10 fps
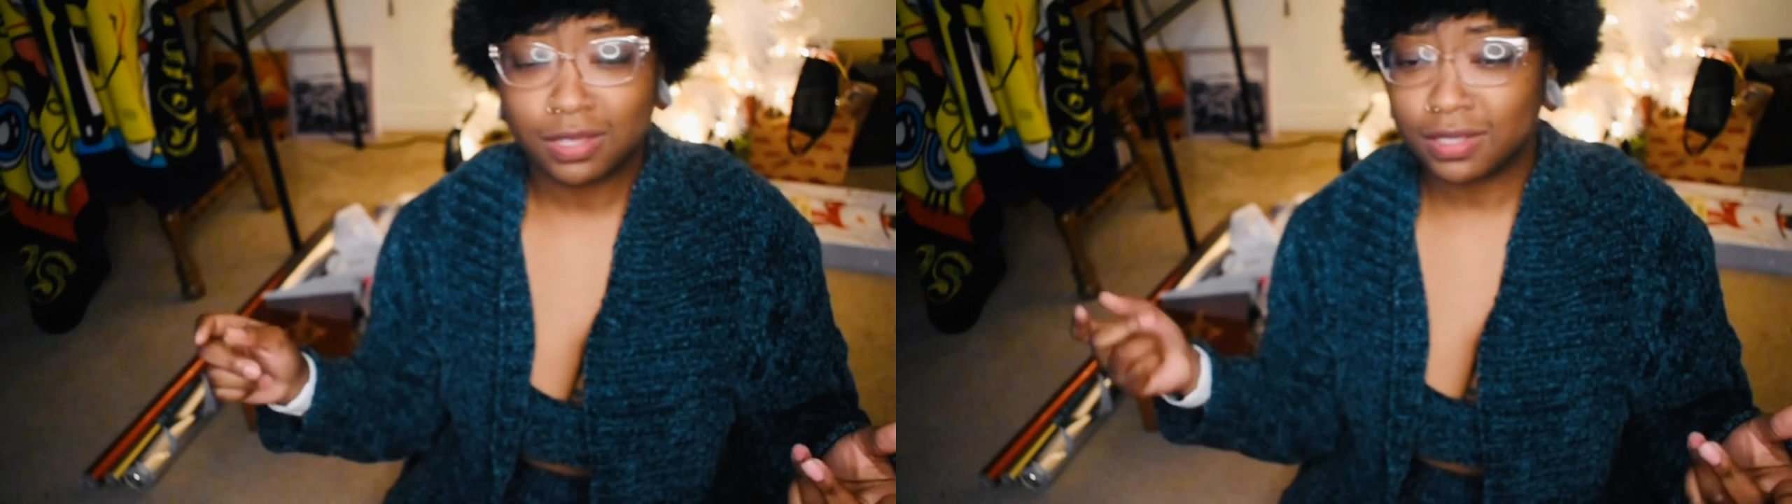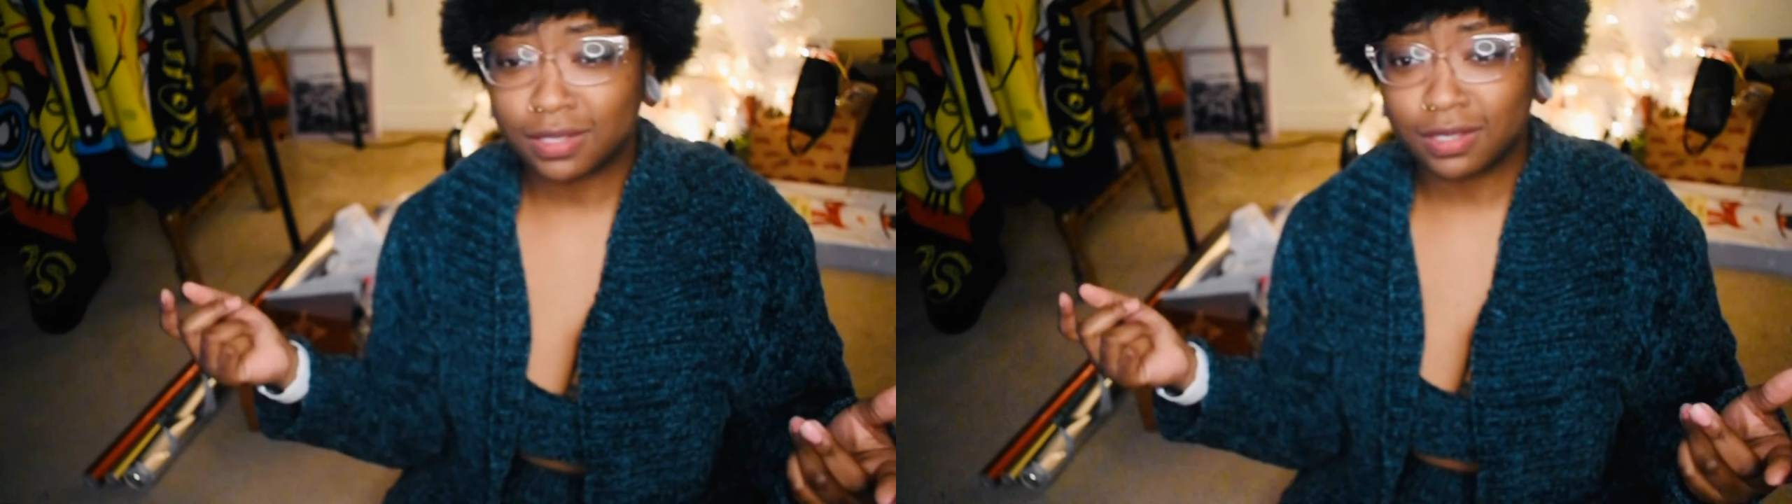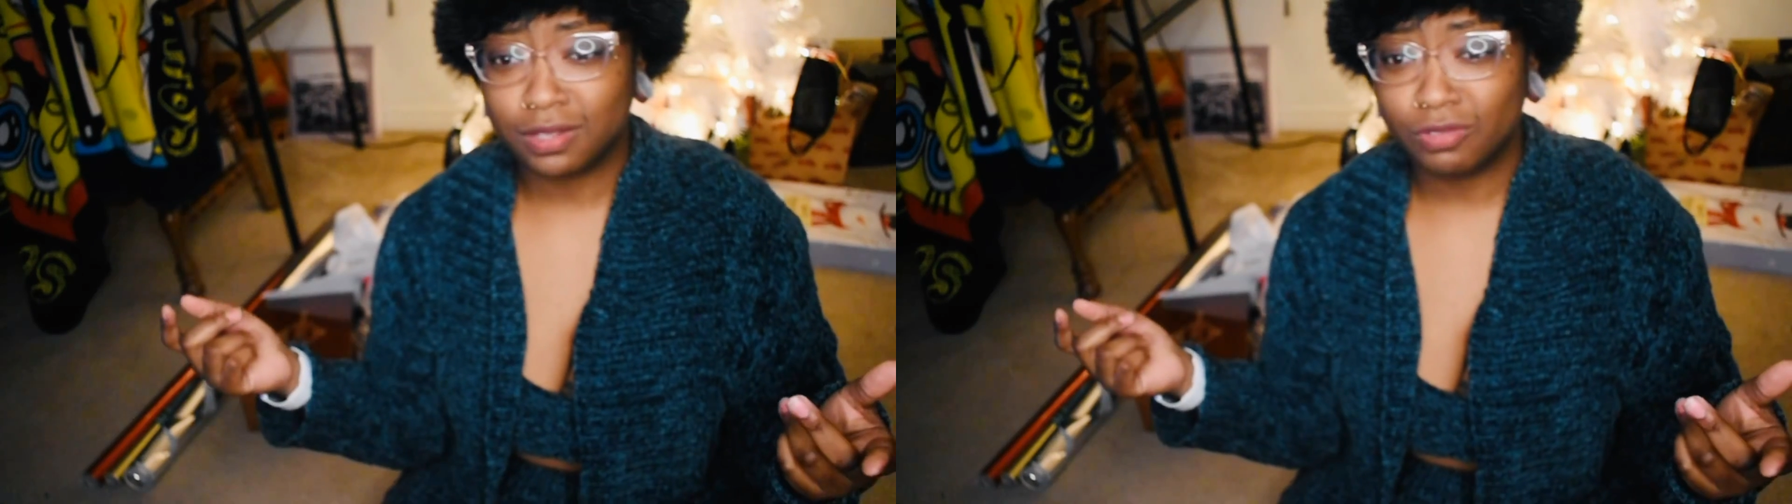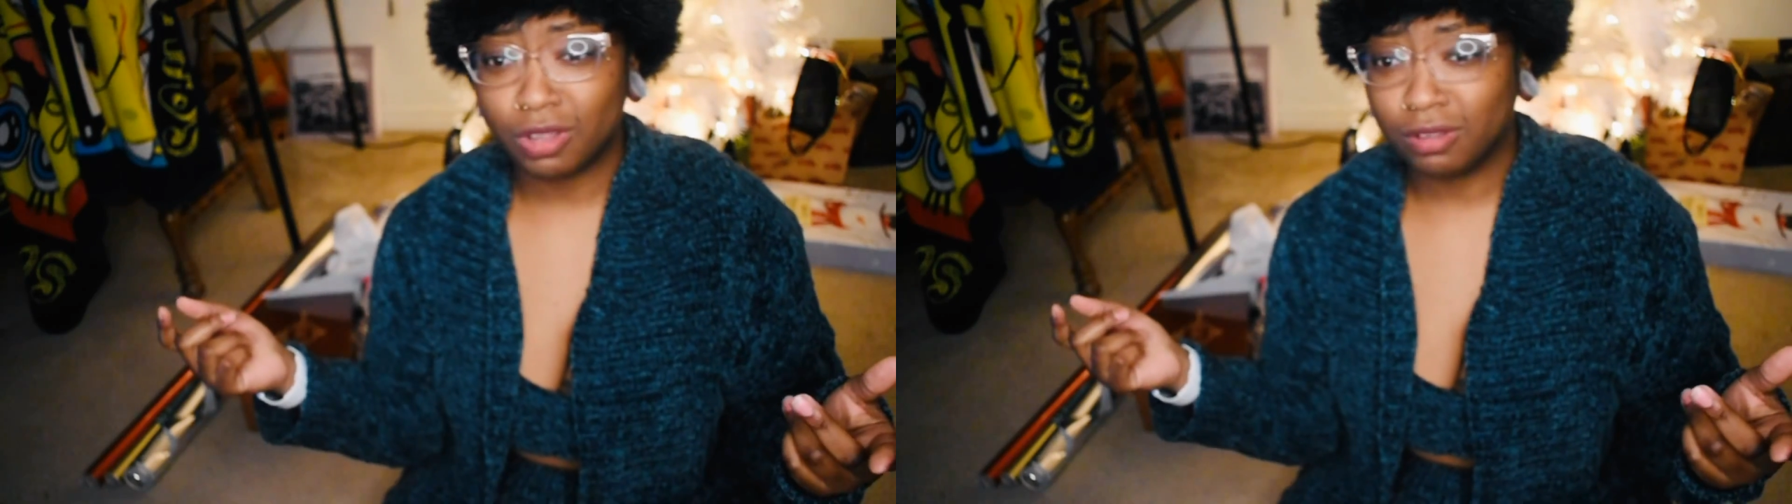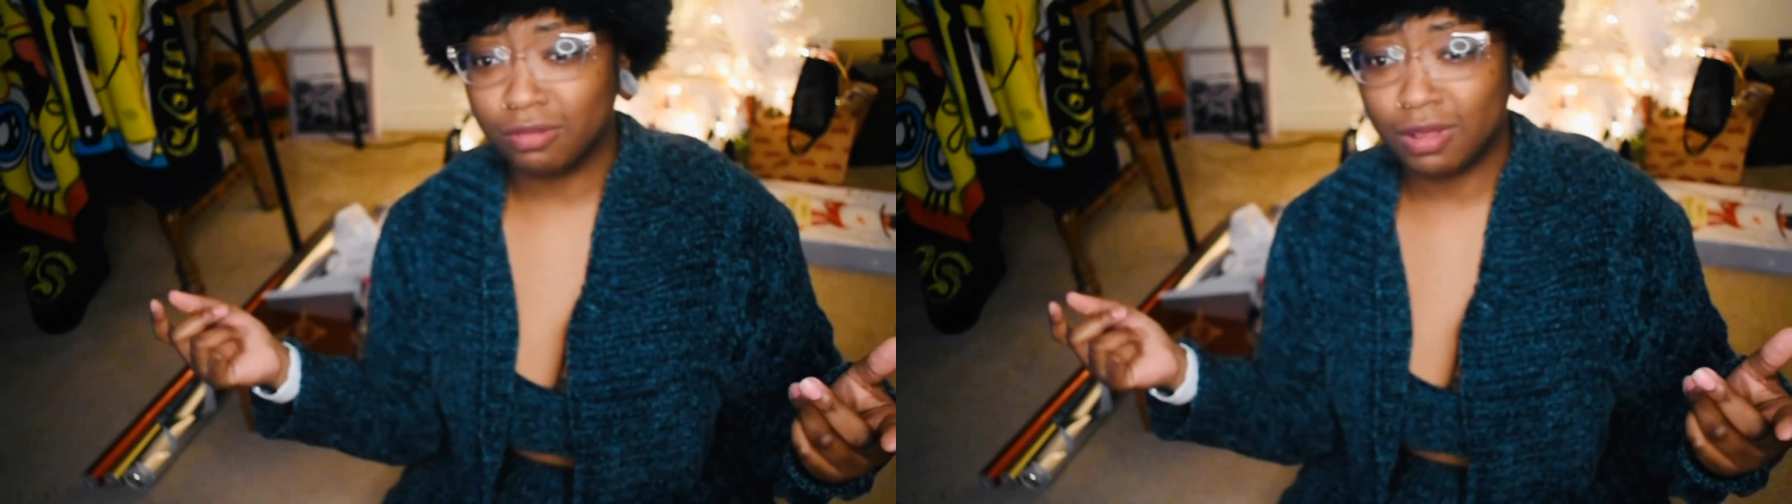you
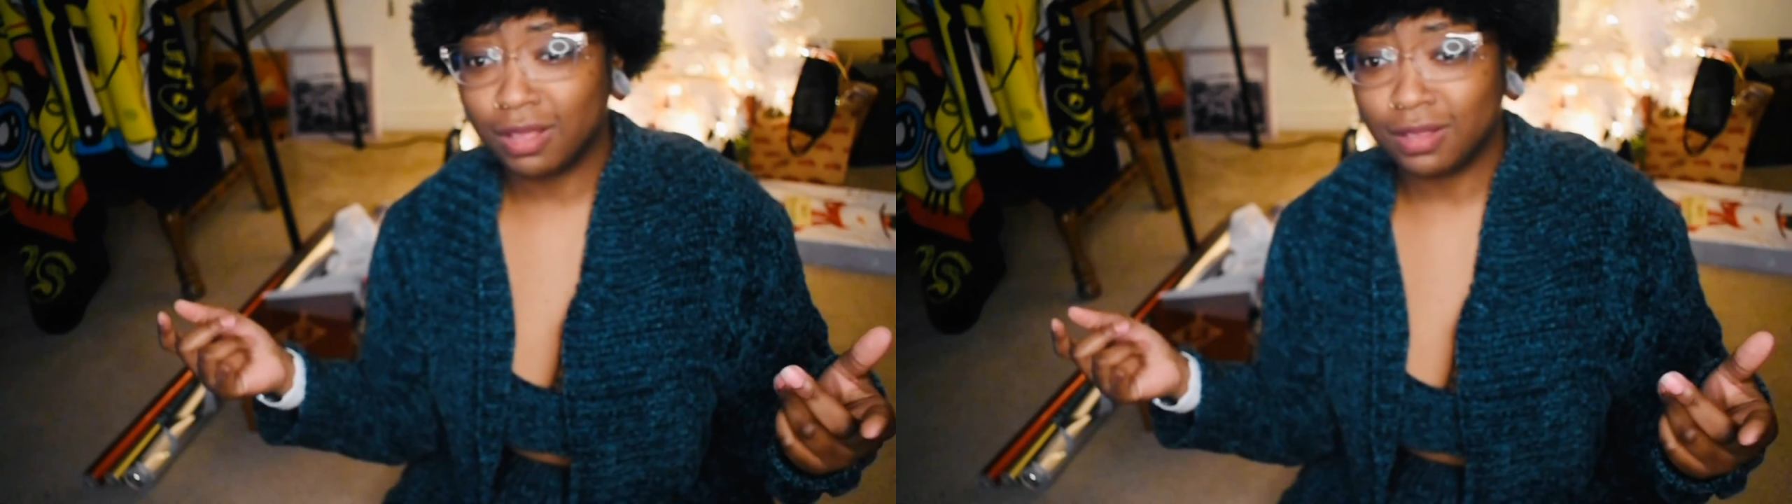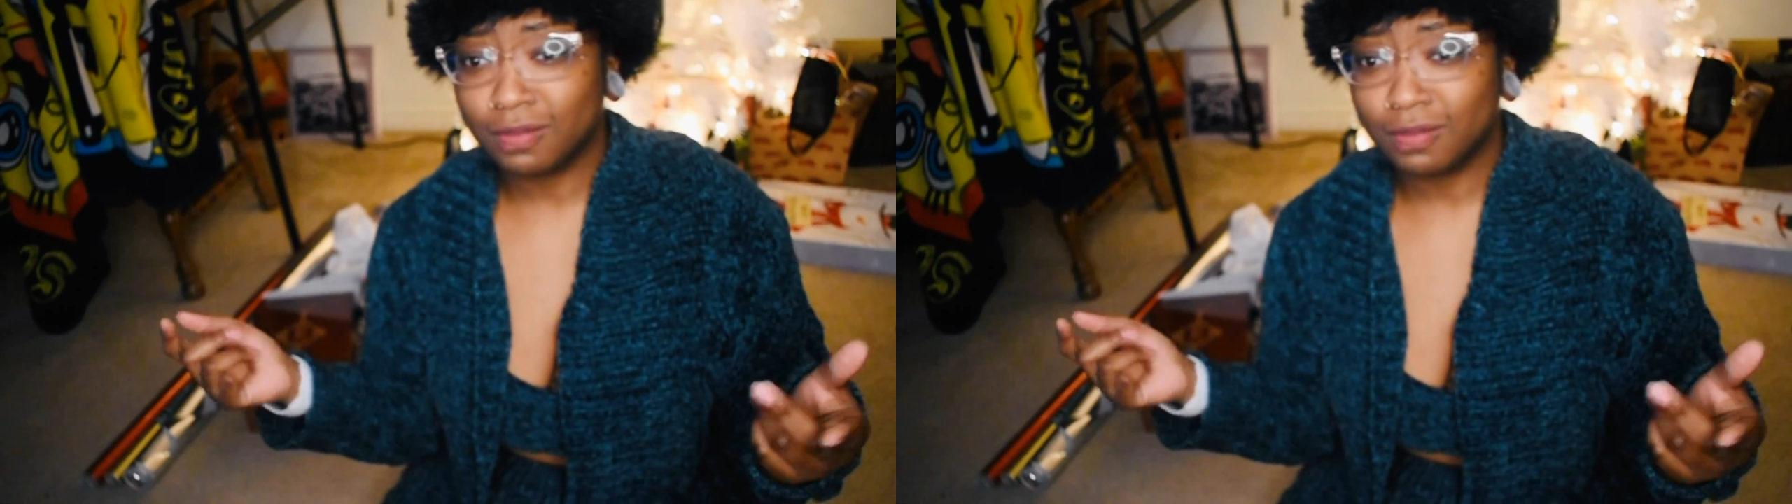know,